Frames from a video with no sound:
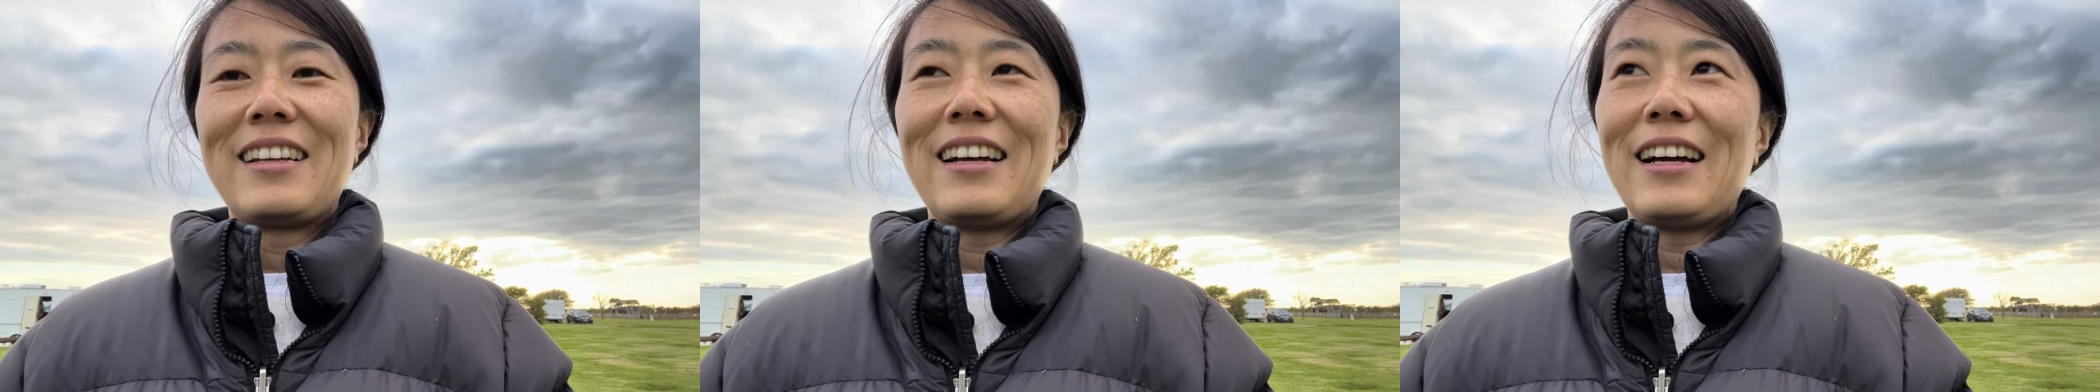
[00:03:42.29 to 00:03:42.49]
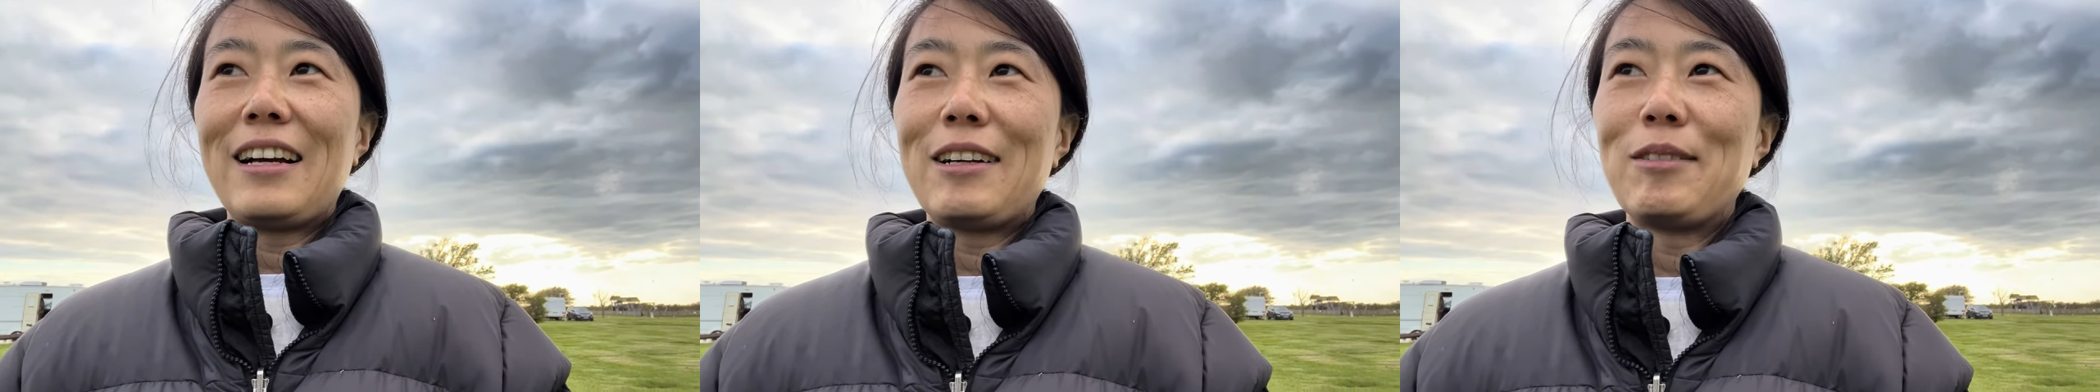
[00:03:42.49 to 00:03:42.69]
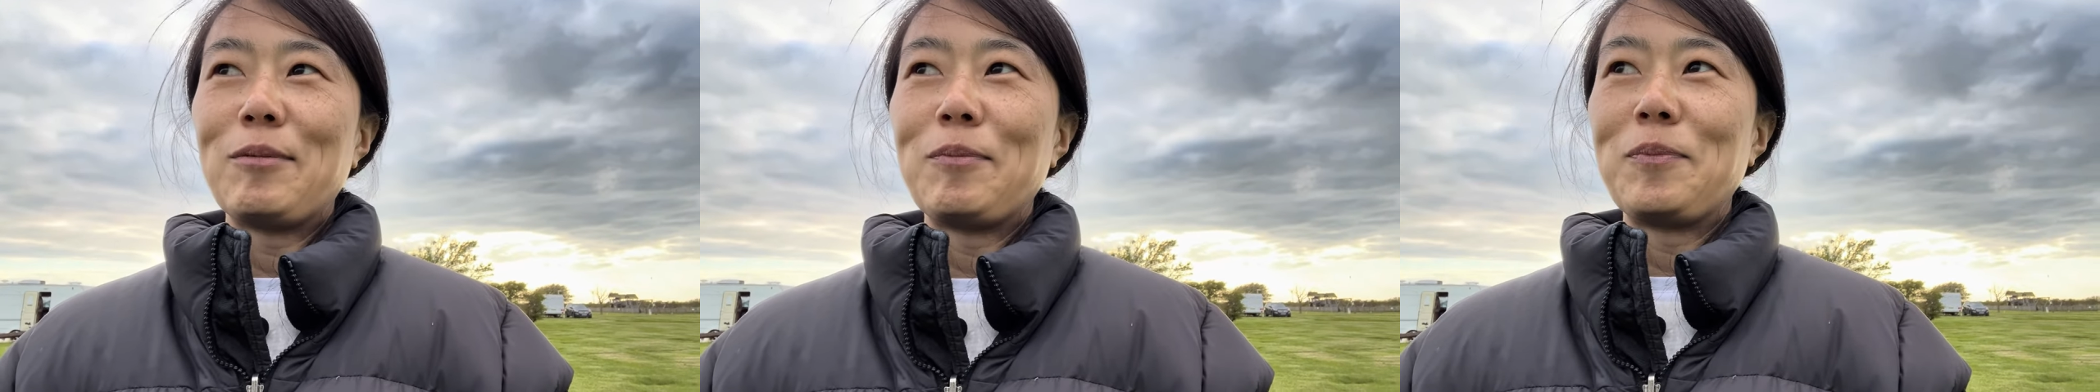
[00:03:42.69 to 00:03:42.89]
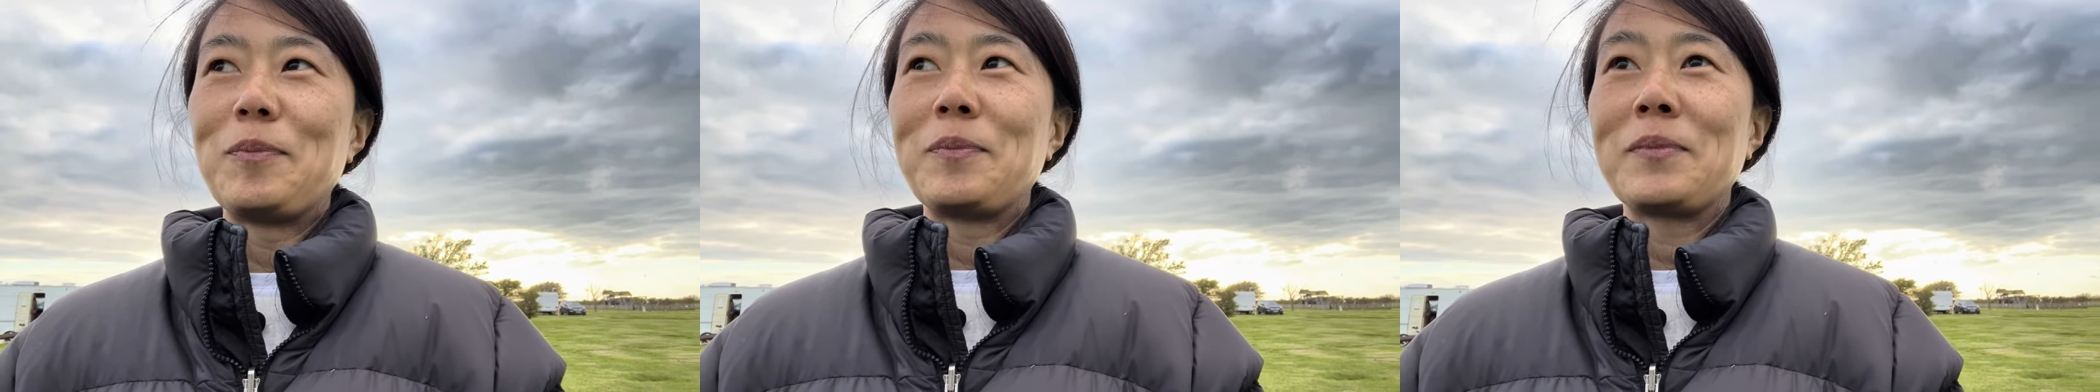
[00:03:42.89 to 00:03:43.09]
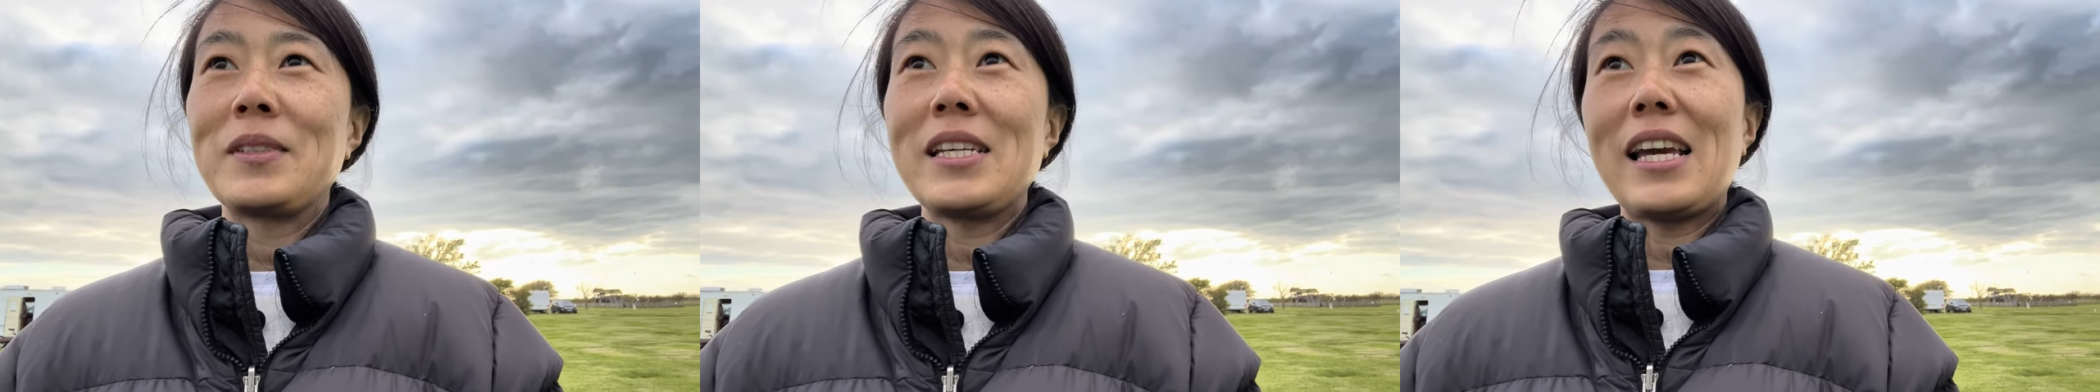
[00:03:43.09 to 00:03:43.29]
And
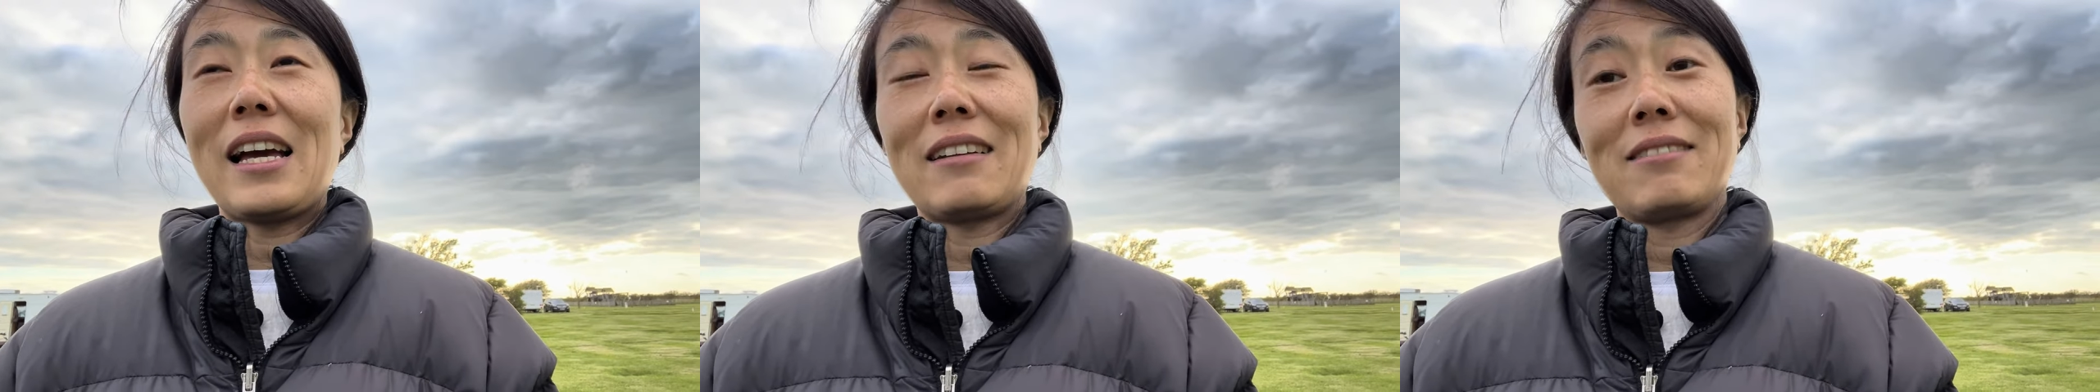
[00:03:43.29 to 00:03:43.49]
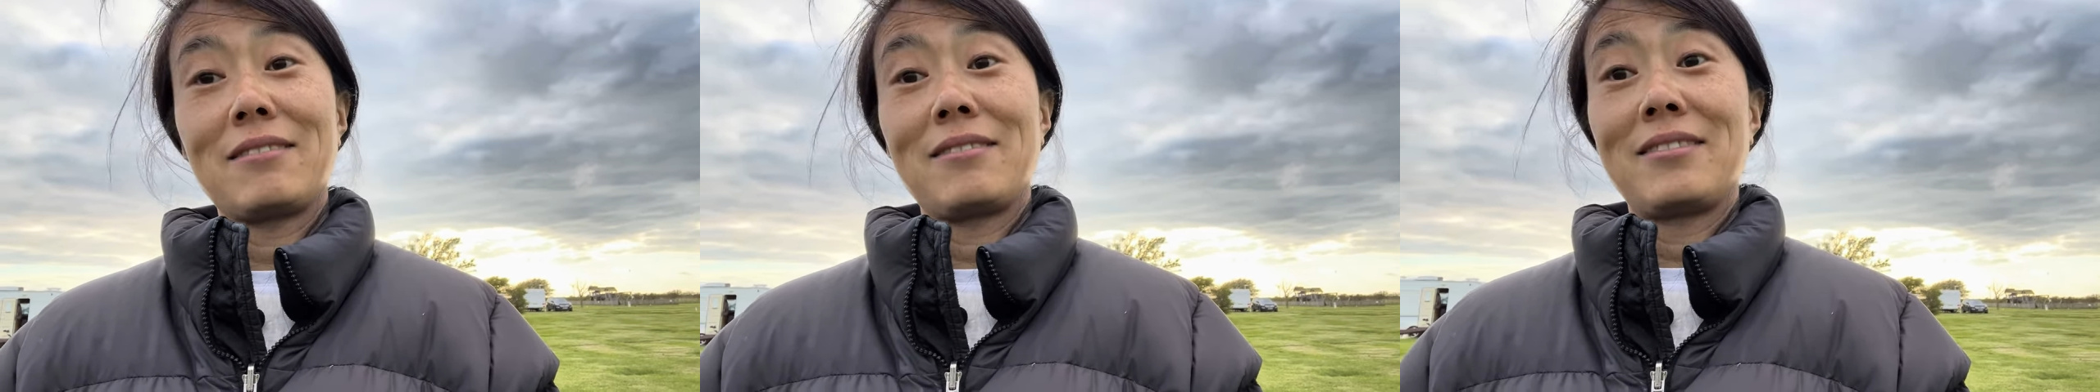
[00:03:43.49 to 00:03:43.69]
I